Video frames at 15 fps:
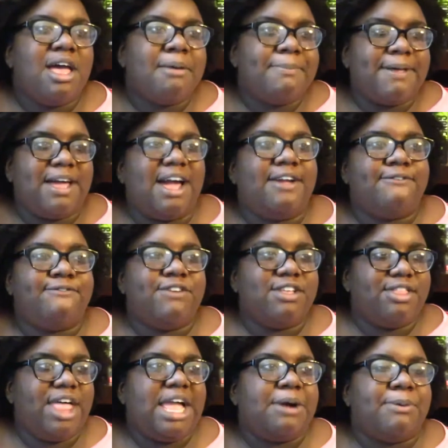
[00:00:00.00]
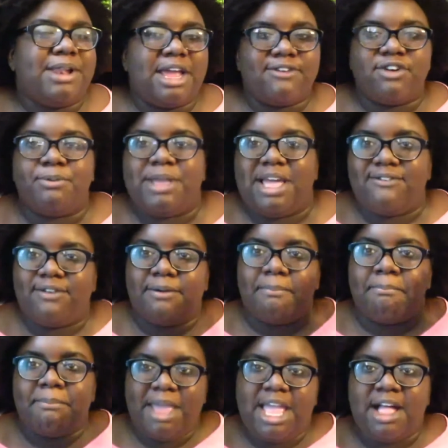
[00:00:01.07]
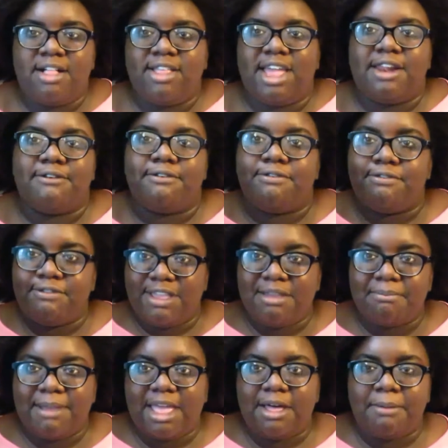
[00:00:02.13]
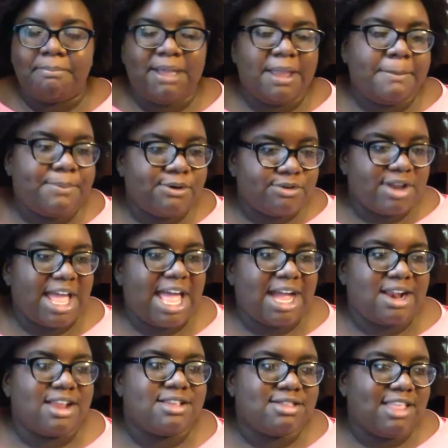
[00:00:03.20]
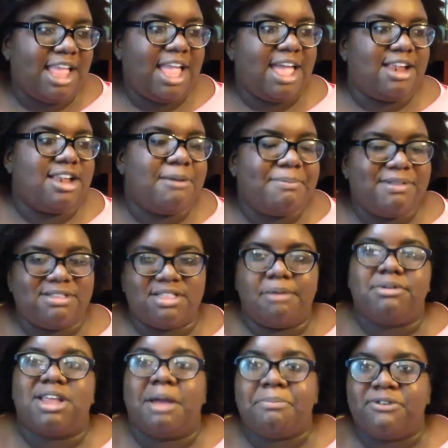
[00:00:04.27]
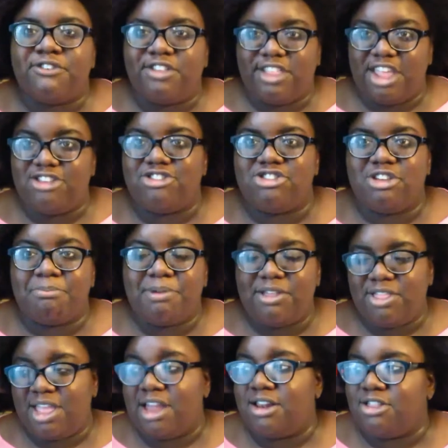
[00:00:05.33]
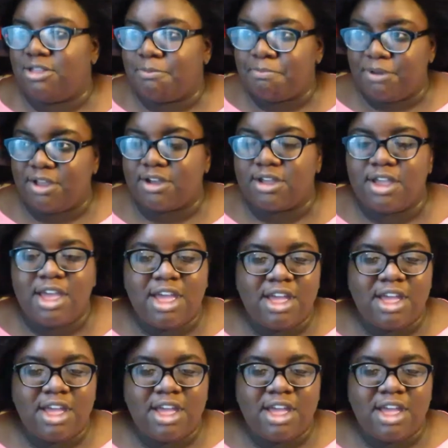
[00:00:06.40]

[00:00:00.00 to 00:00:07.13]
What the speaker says: But I feel like whenever we have a male and a female main protagonist, they end up in some type of relationship by the end of the book.